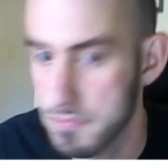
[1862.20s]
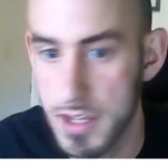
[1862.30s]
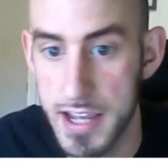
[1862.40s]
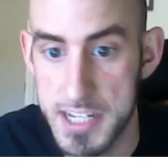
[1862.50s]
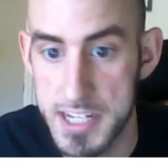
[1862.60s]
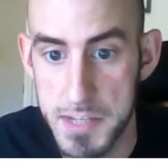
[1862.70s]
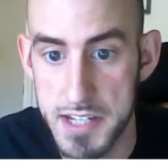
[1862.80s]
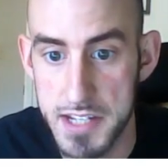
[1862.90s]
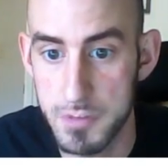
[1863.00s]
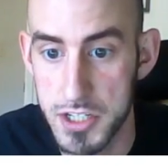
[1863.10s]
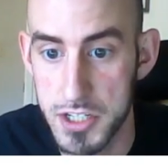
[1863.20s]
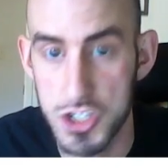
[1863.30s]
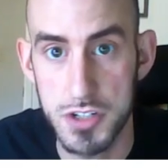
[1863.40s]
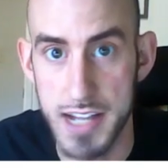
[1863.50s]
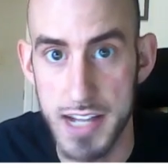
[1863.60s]
And speaking of
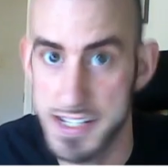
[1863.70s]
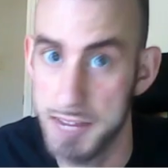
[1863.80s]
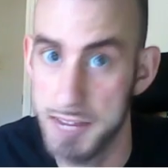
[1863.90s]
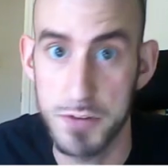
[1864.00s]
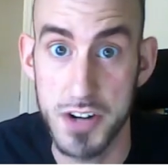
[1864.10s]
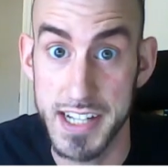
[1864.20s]
which, it's time for our next